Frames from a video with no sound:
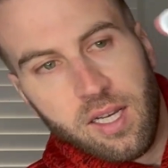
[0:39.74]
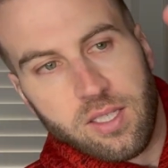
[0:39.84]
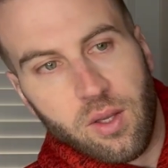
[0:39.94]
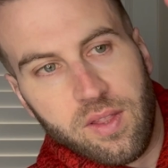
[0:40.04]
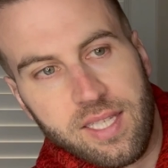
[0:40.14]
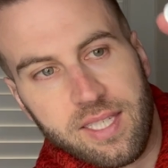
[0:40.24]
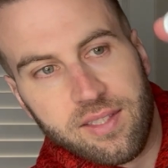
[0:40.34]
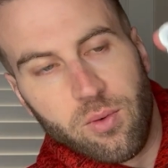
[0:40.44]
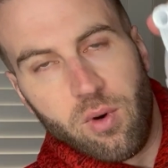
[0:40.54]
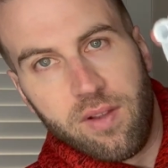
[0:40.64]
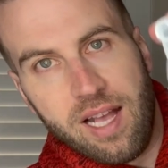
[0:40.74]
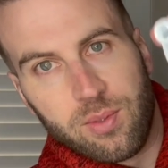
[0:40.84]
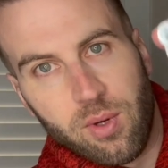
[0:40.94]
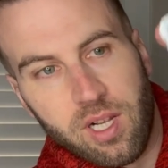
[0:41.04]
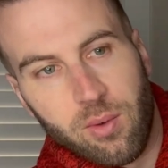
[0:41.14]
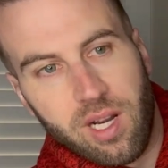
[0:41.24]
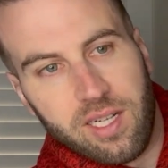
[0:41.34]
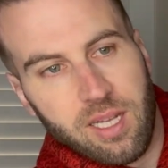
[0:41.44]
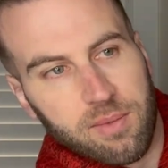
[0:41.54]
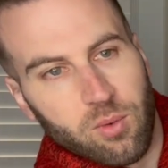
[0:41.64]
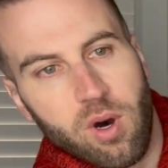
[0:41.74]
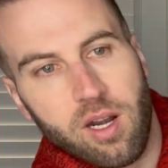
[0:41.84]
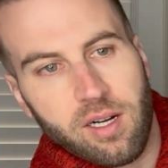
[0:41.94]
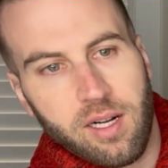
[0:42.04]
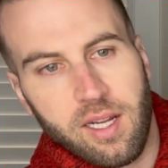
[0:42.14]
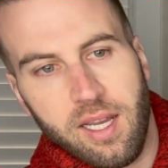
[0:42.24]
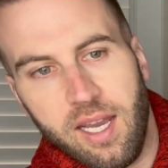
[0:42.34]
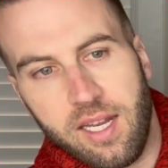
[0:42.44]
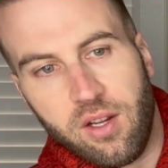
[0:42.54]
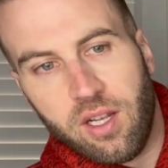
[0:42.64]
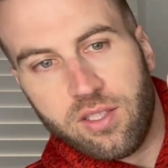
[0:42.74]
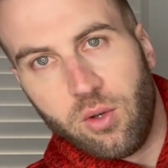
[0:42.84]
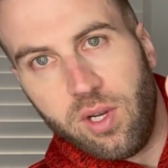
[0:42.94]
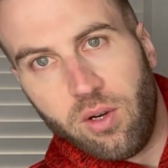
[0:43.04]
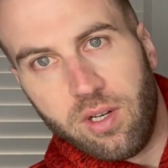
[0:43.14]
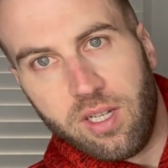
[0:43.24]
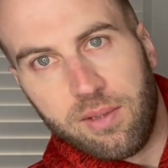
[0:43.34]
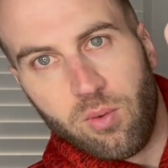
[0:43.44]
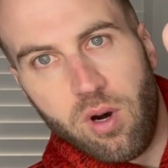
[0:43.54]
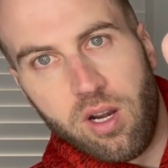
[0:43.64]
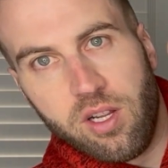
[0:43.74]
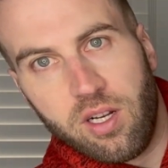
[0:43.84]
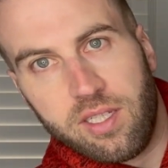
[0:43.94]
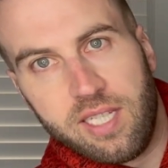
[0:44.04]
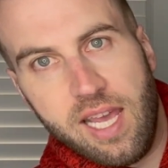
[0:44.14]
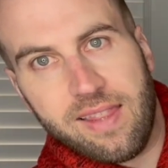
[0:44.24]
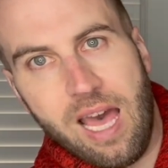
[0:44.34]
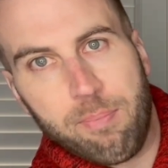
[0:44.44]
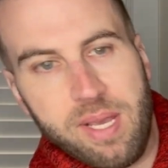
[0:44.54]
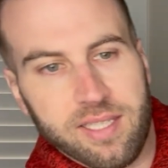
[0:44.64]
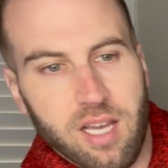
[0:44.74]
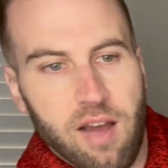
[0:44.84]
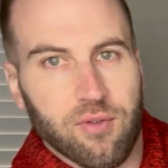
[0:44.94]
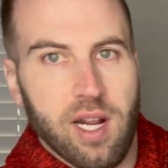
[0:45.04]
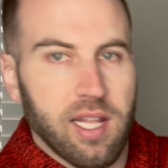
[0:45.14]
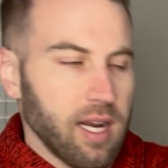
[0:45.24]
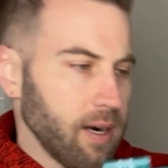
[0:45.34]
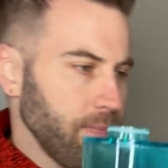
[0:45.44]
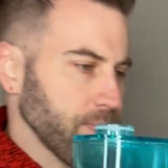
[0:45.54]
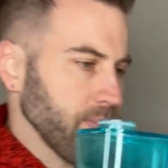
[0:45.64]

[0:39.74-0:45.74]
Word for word: So this is the, that's where we're gonna wanna dump the water. And you get, so in order to dump the water, you're gonna take that piece off right here.